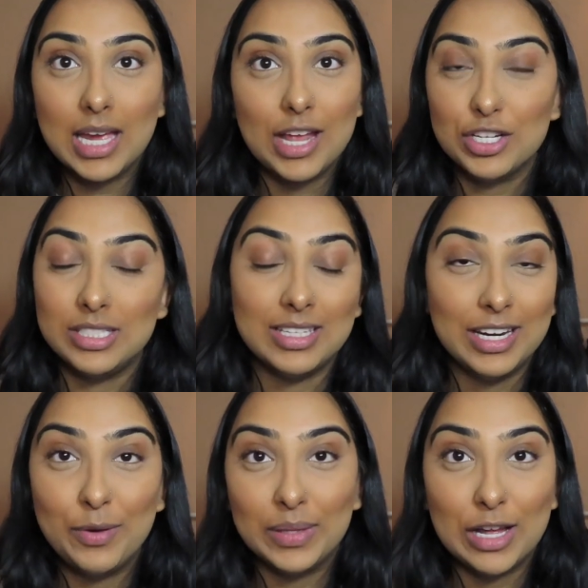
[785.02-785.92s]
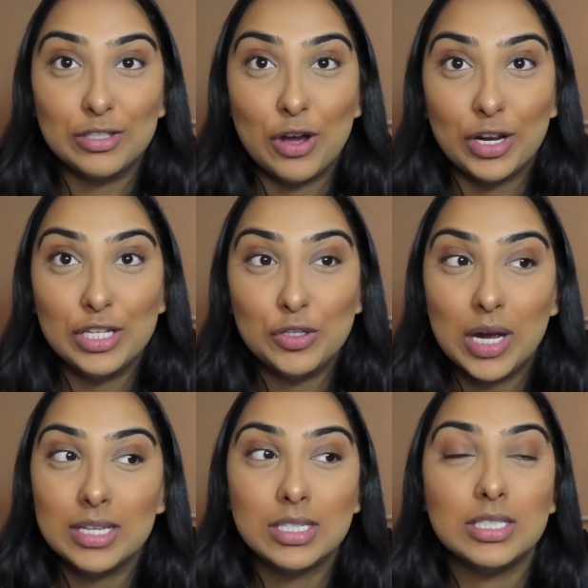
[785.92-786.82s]
it and just done it without talking to you
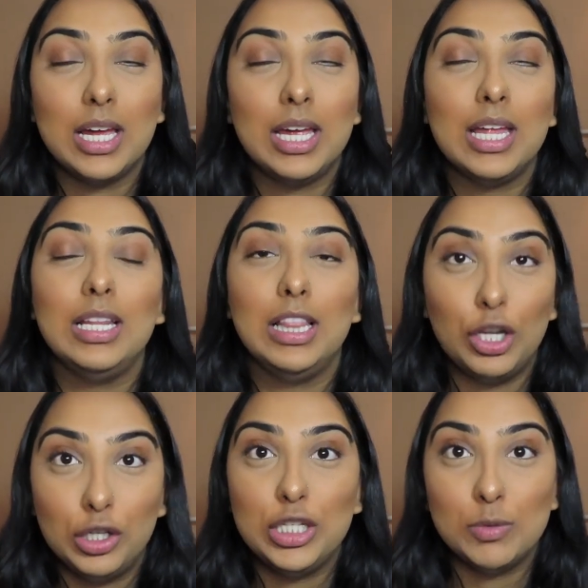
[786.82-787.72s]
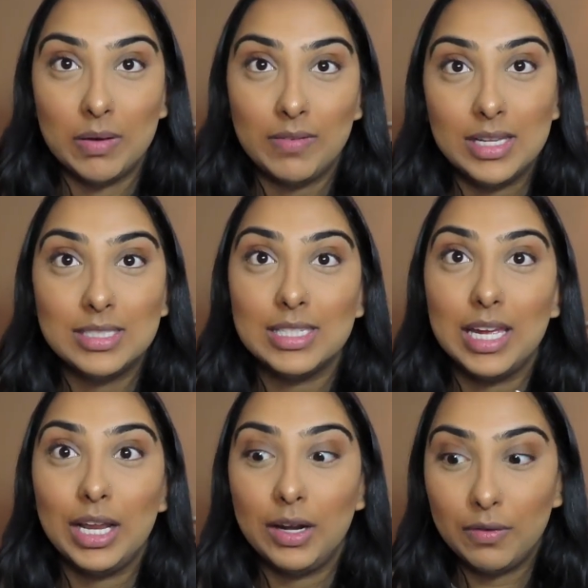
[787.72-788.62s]
guys because I can literally do my face
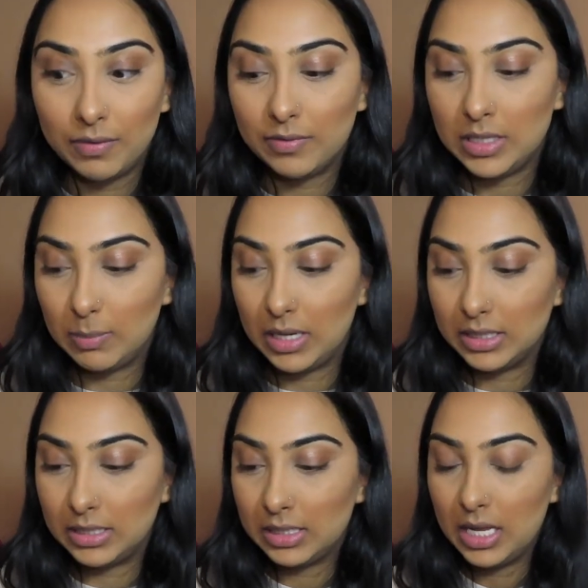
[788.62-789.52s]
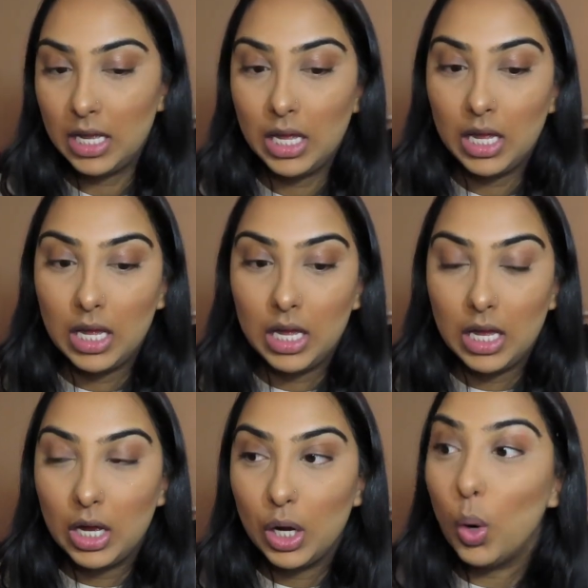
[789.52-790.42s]
in 15 minutes
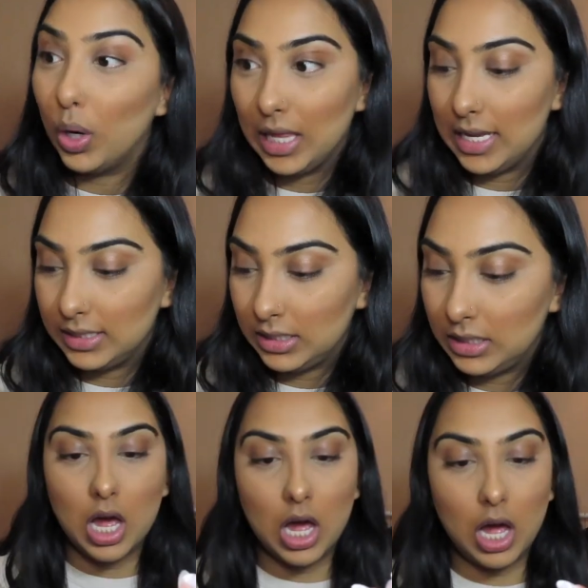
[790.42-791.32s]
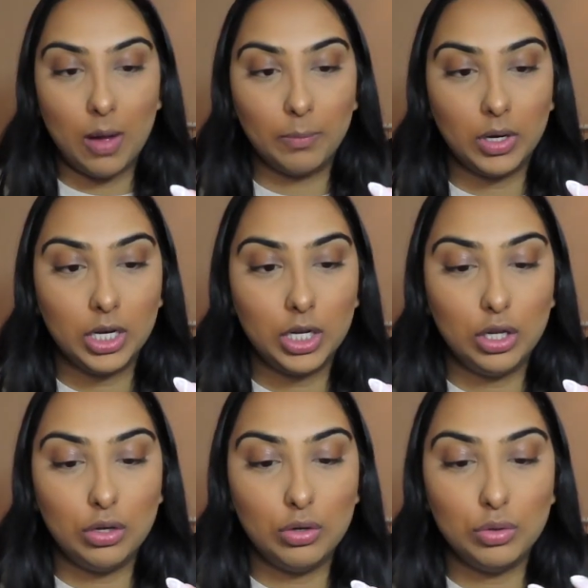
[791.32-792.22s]
or less I'm gonna
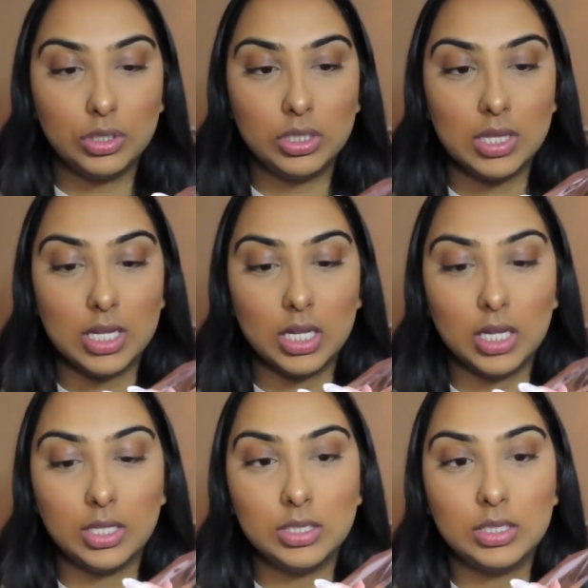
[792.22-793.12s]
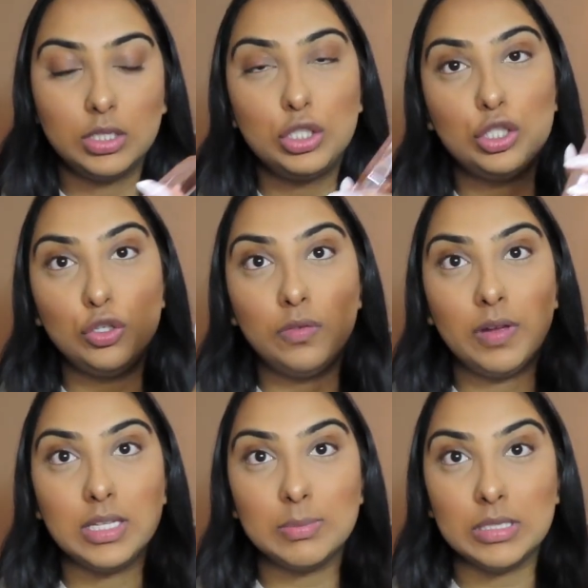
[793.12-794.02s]
use this Too
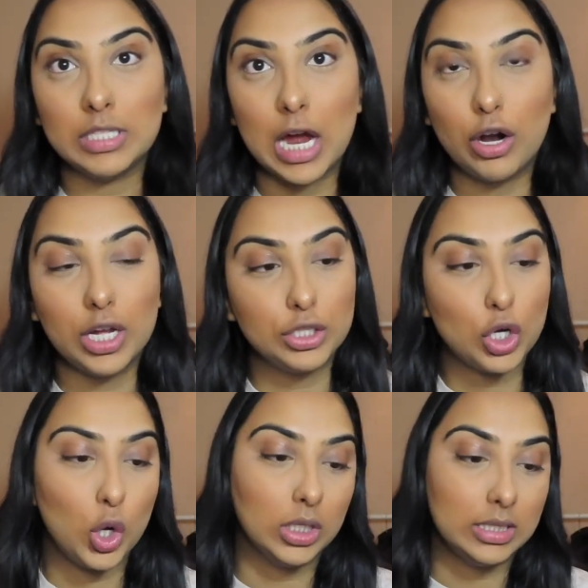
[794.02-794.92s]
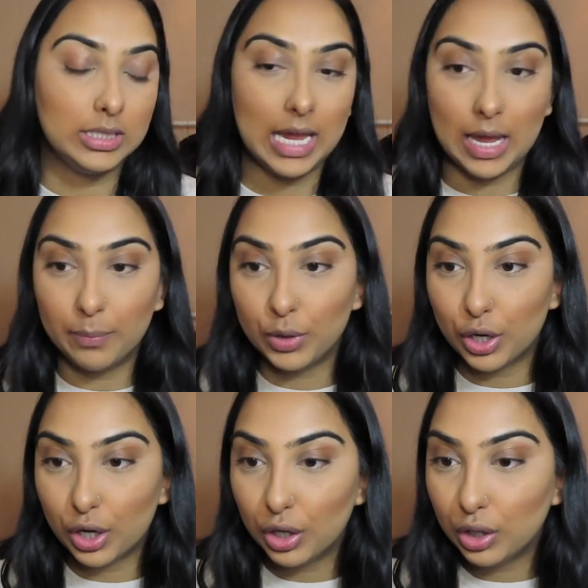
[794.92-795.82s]
Faced mascara it's called Damn
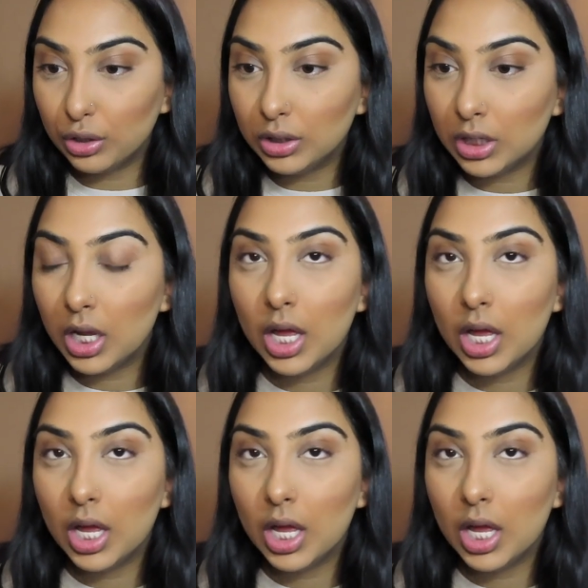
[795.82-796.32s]
Girl